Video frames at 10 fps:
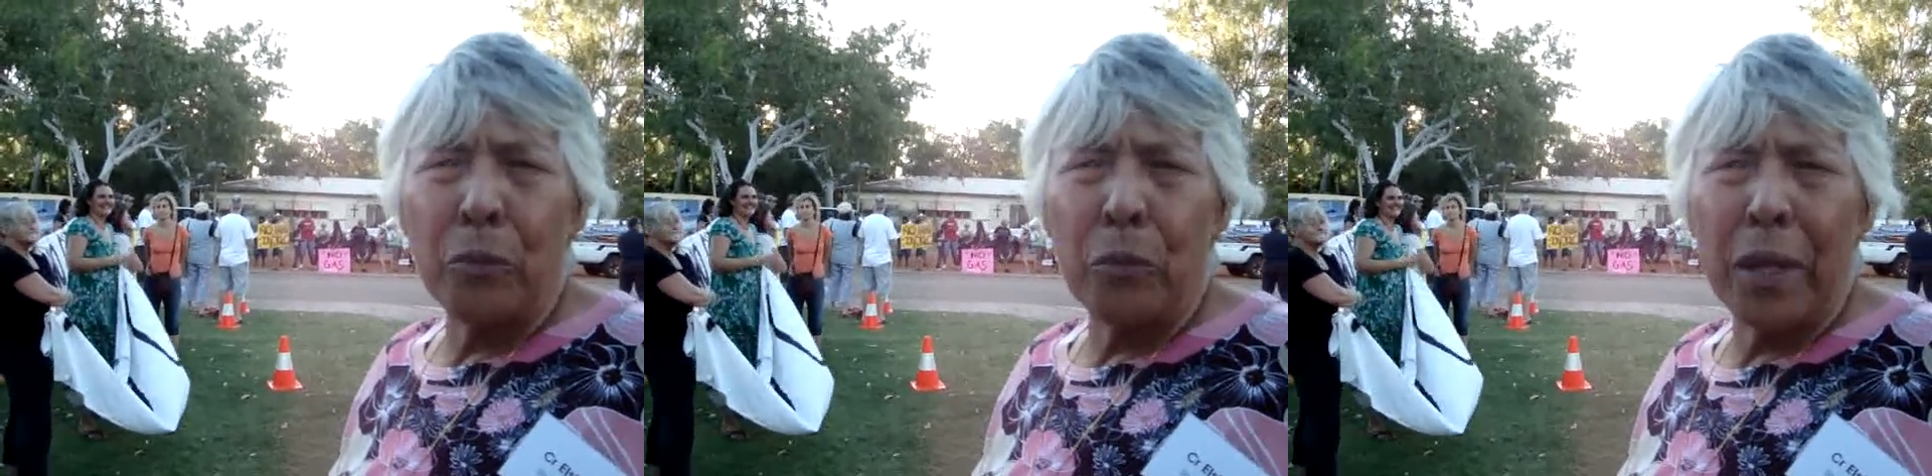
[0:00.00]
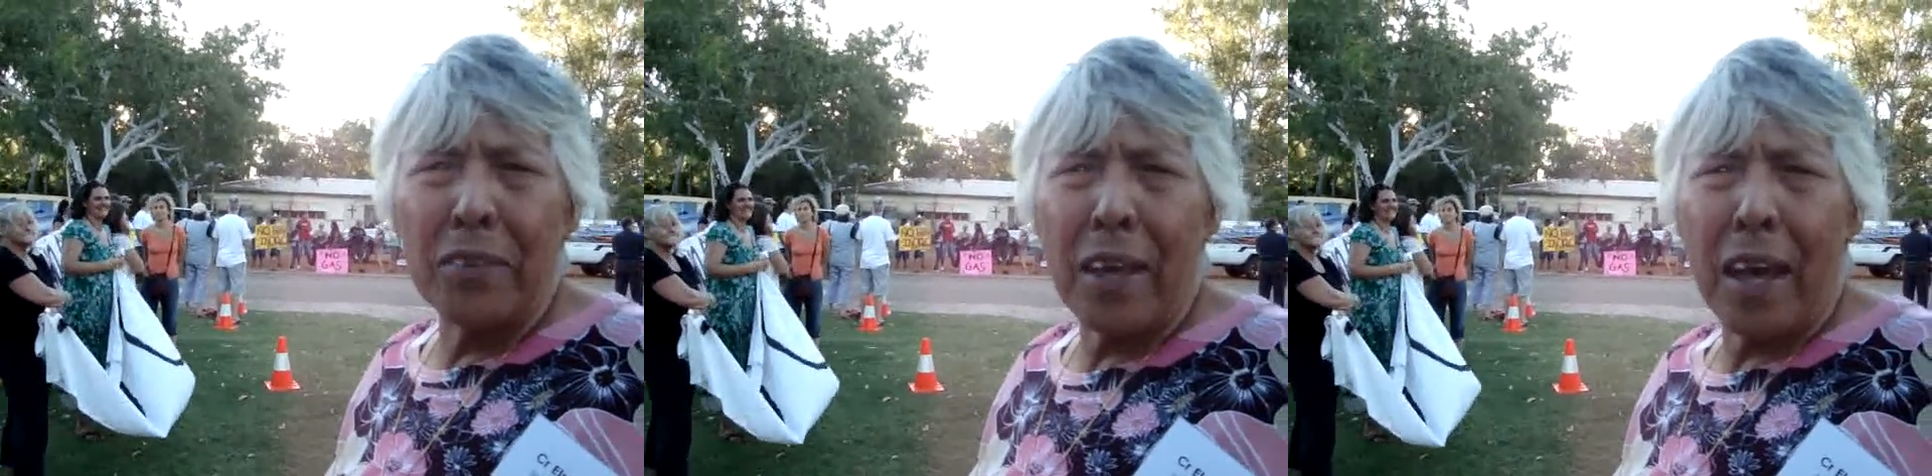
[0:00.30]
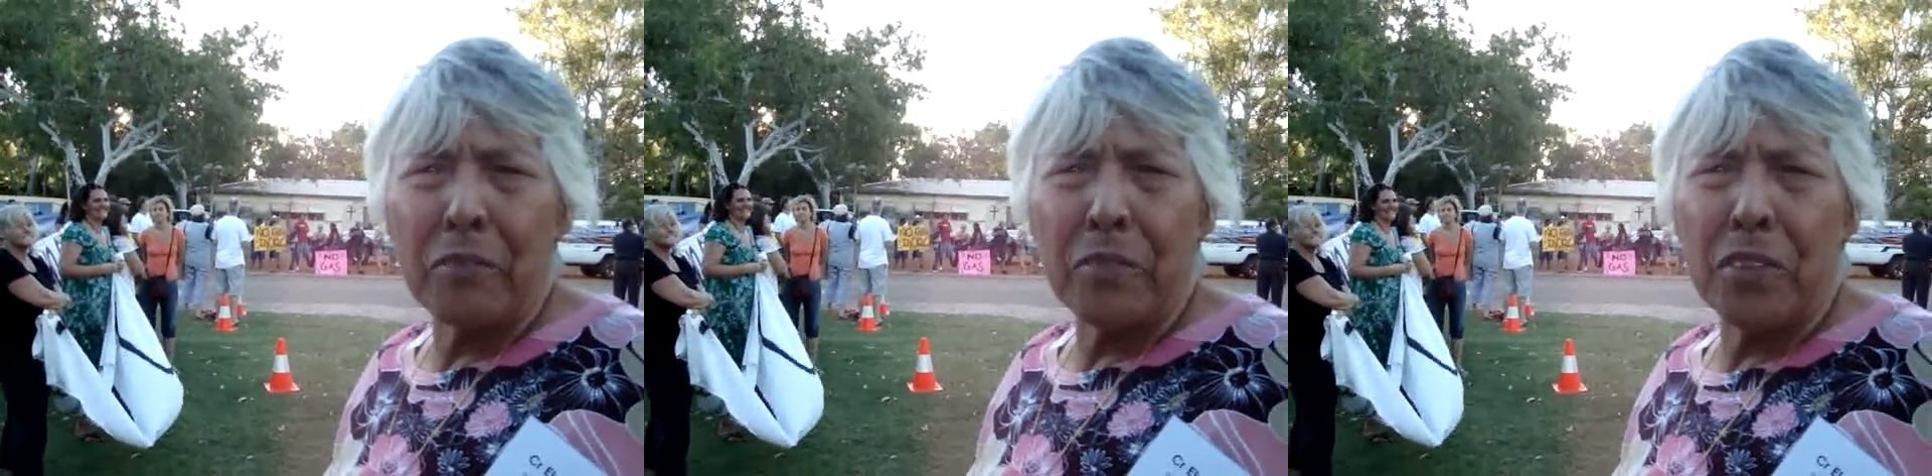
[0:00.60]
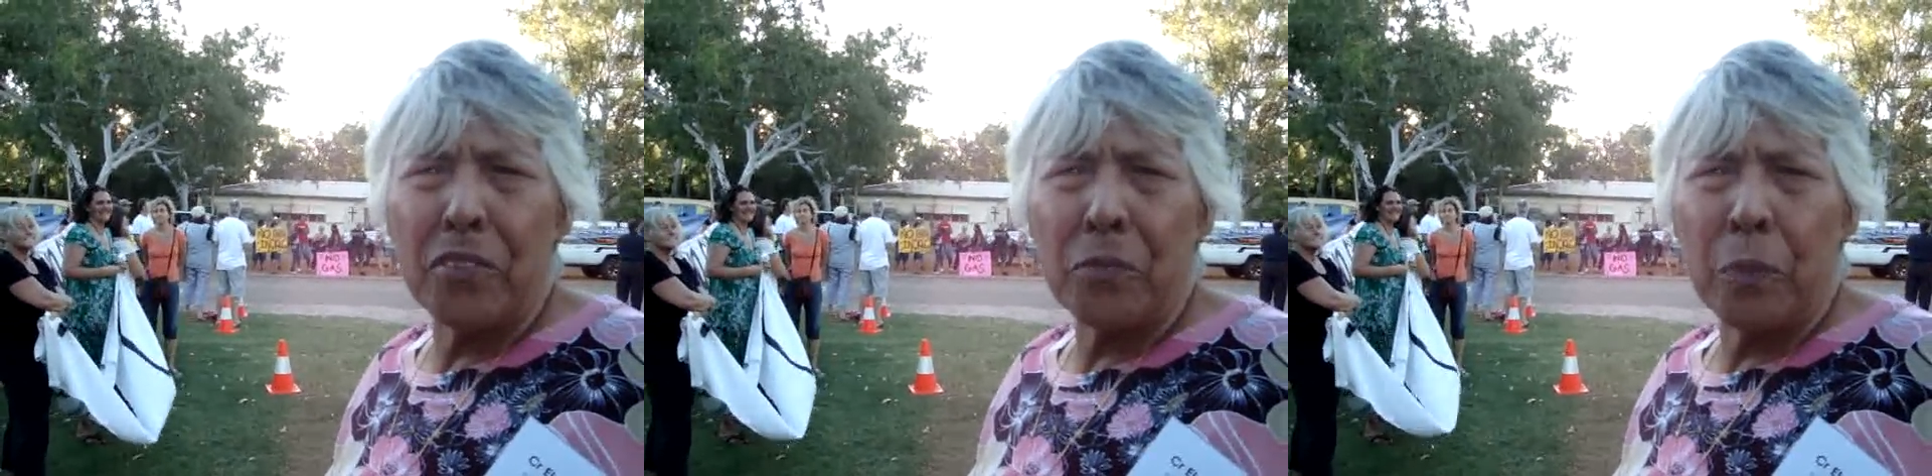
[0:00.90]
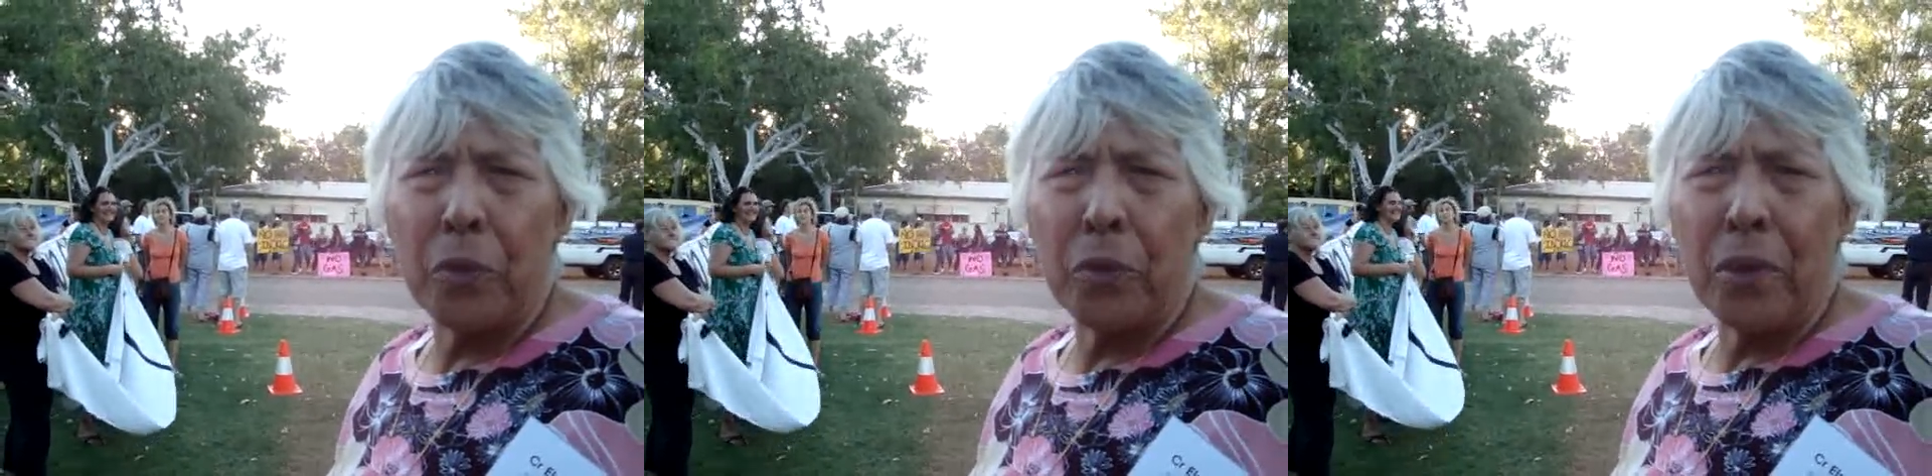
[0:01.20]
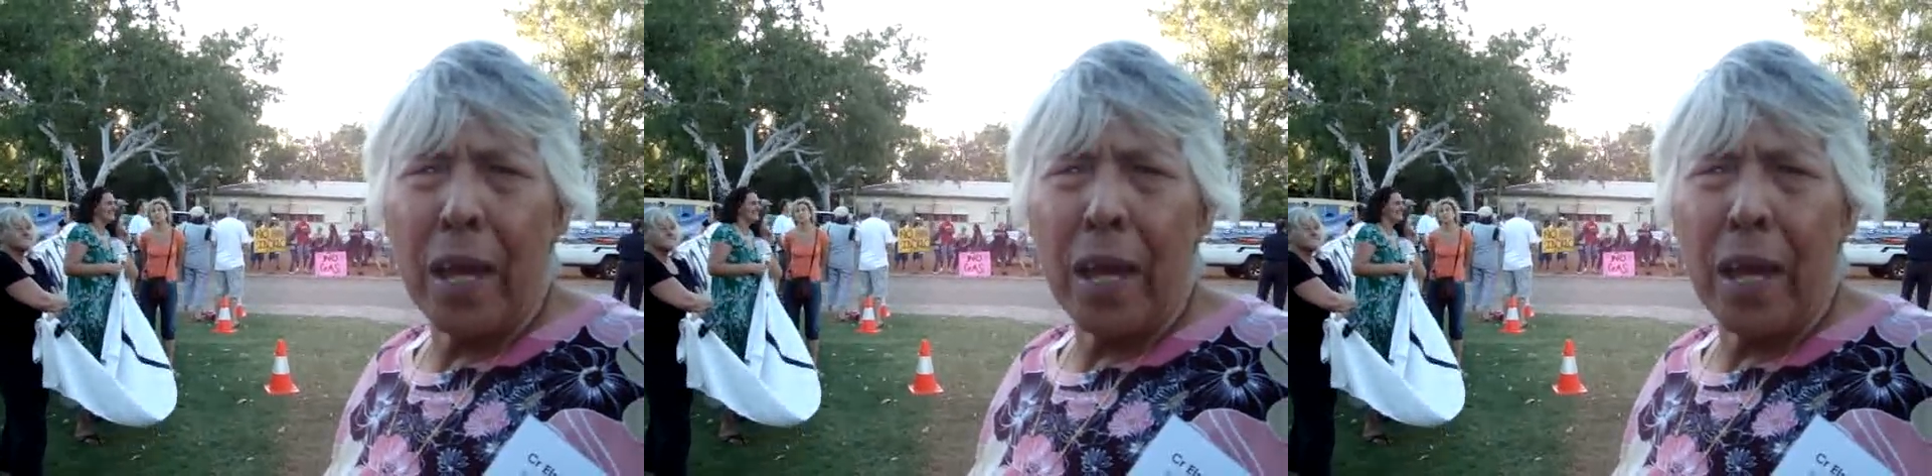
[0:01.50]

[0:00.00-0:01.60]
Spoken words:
it 2 weeks after the spill.